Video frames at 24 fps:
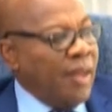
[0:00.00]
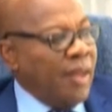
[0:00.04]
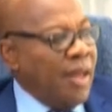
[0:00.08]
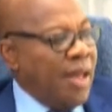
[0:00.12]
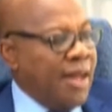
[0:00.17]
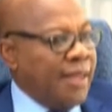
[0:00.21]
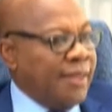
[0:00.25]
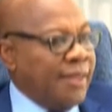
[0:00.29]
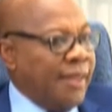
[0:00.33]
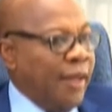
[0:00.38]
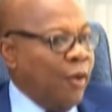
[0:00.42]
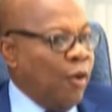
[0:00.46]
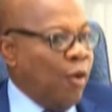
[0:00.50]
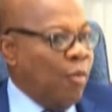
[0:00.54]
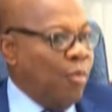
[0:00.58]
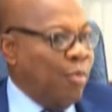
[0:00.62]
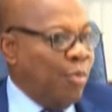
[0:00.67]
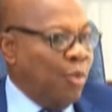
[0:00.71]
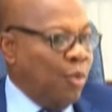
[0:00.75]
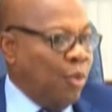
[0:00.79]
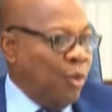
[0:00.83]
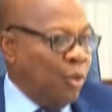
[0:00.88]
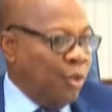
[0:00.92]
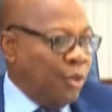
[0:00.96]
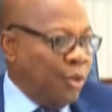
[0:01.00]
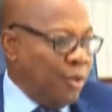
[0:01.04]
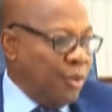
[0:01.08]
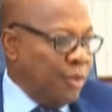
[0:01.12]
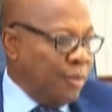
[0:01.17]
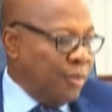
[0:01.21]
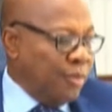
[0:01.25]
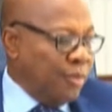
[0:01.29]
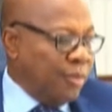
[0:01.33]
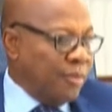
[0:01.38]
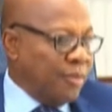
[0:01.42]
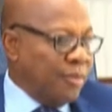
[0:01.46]
and take on board
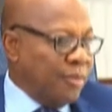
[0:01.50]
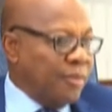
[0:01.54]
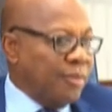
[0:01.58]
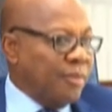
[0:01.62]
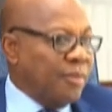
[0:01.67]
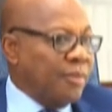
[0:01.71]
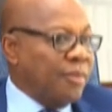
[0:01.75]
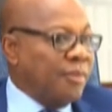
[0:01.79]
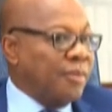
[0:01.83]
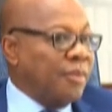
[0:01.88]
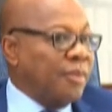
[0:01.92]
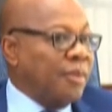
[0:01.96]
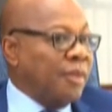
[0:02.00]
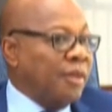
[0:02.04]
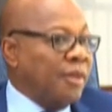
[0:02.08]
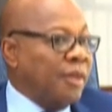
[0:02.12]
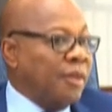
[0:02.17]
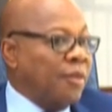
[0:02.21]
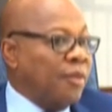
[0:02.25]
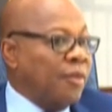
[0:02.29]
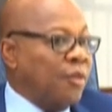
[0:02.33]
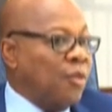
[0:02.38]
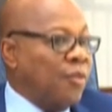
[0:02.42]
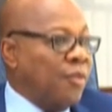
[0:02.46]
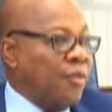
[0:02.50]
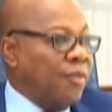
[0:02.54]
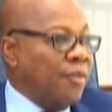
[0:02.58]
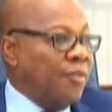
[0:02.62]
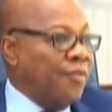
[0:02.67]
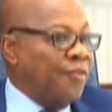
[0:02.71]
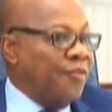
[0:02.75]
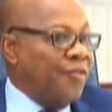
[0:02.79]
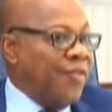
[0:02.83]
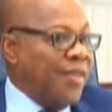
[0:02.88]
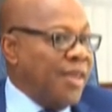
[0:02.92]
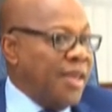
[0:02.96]
the
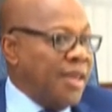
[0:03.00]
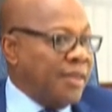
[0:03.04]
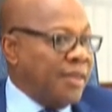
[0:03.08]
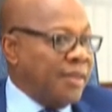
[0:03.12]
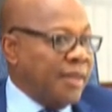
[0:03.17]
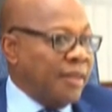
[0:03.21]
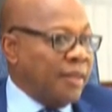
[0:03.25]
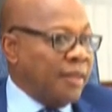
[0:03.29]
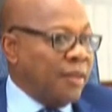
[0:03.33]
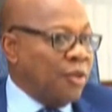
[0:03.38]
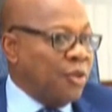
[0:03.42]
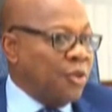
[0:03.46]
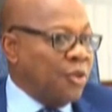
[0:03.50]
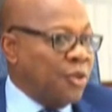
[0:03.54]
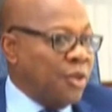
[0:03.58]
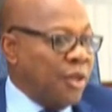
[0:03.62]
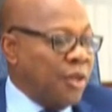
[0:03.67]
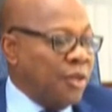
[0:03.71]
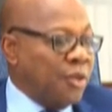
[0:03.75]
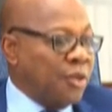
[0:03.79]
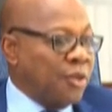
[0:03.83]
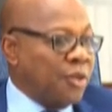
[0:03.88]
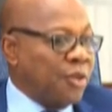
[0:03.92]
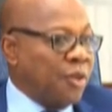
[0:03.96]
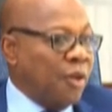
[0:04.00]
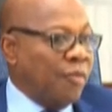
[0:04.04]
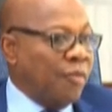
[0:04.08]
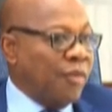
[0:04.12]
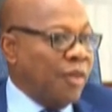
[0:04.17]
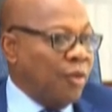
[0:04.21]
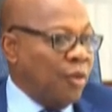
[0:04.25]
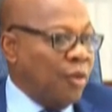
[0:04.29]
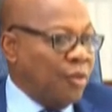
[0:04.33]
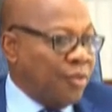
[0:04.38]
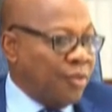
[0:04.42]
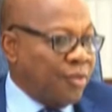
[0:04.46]
fears and concerns of the
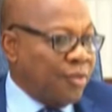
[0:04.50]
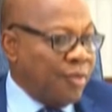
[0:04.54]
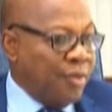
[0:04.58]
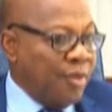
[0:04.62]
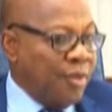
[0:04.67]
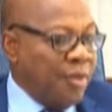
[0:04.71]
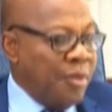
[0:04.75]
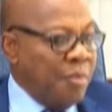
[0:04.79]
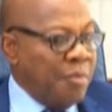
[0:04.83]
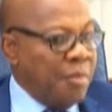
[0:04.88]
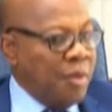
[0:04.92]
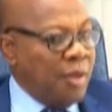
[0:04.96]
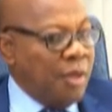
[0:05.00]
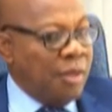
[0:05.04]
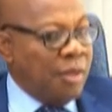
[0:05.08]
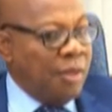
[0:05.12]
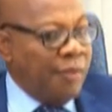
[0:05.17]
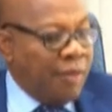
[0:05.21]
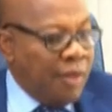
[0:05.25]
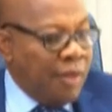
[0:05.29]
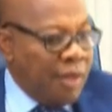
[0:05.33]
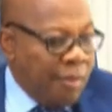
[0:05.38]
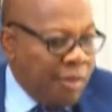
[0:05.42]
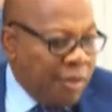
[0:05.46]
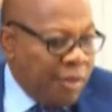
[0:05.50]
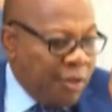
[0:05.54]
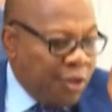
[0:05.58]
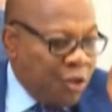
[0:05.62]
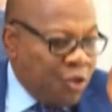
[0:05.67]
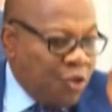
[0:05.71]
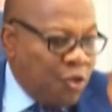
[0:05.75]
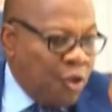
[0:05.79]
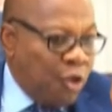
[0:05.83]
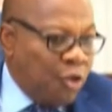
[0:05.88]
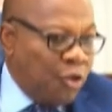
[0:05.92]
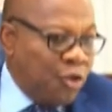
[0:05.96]
North. Because if you talk about
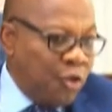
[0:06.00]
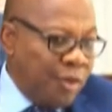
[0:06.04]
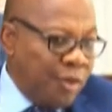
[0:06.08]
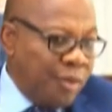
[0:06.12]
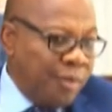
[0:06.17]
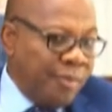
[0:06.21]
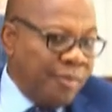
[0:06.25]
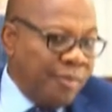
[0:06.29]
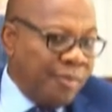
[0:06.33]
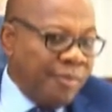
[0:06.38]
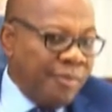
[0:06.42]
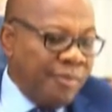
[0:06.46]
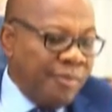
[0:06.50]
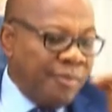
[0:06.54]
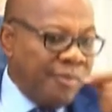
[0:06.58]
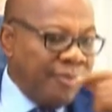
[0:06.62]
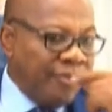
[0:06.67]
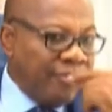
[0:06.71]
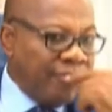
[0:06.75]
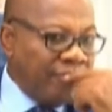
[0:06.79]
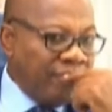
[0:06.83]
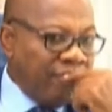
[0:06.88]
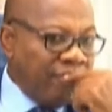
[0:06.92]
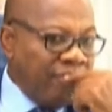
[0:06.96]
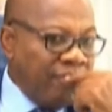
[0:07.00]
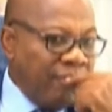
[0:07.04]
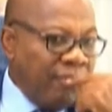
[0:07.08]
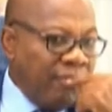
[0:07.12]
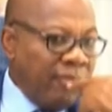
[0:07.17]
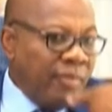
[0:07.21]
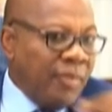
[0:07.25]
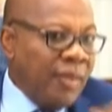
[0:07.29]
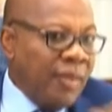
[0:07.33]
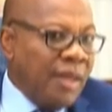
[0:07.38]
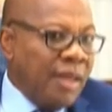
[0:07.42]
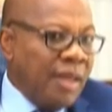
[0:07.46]
restructuring
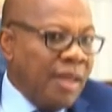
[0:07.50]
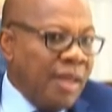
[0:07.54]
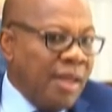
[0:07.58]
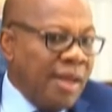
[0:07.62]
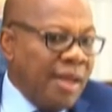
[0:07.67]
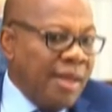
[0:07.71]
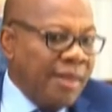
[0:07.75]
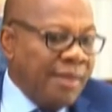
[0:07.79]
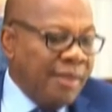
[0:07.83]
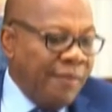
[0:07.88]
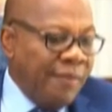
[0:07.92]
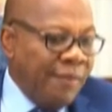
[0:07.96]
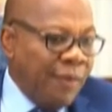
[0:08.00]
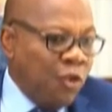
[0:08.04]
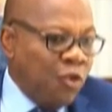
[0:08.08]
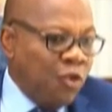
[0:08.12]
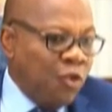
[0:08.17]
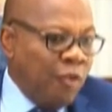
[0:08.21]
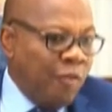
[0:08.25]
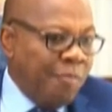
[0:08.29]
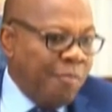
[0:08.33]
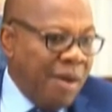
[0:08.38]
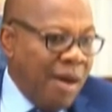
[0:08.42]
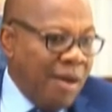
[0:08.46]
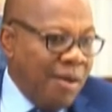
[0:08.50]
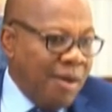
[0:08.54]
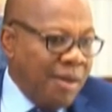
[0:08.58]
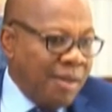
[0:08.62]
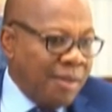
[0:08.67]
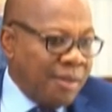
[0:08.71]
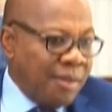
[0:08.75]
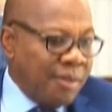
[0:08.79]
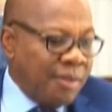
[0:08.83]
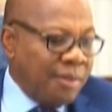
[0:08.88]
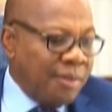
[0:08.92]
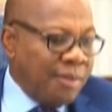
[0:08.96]
and devolution of
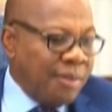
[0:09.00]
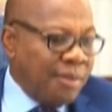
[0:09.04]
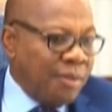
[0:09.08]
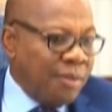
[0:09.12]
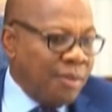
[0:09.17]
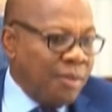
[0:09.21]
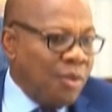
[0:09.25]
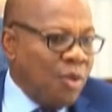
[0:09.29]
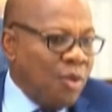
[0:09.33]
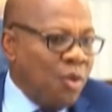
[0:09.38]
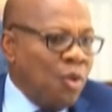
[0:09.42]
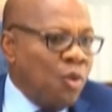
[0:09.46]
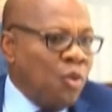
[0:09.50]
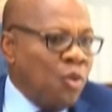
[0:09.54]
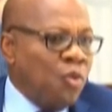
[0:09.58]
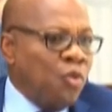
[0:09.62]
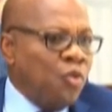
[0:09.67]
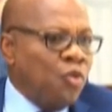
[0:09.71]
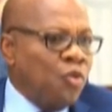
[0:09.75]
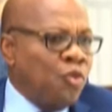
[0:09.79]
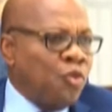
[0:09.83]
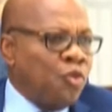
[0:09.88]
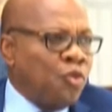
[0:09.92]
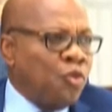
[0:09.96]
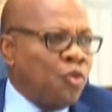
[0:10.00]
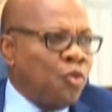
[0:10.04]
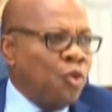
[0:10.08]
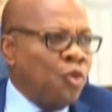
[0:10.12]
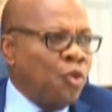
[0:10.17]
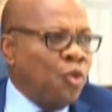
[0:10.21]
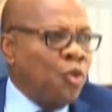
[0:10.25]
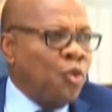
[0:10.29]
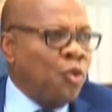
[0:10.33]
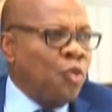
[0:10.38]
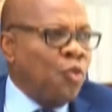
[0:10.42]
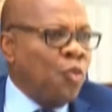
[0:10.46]
powers,
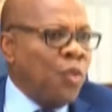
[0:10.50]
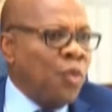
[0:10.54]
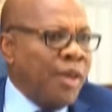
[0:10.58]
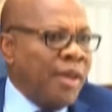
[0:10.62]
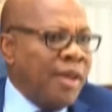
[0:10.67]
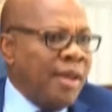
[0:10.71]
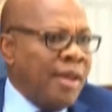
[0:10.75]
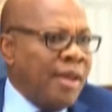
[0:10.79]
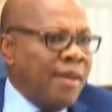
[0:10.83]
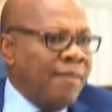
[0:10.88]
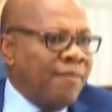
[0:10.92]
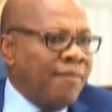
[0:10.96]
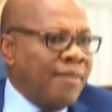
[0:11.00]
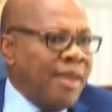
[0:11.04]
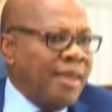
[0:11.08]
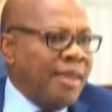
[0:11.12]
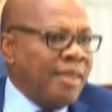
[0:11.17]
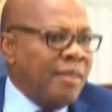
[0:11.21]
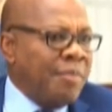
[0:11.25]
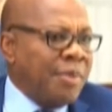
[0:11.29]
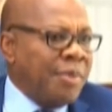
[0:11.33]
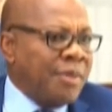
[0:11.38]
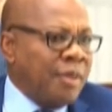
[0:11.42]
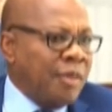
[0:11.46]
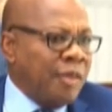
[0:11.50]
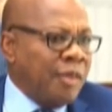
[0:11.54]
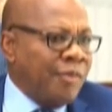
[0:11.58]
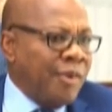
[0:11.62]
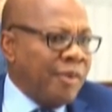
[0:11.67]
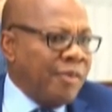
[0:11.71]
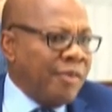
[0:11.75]
so we have 90% of our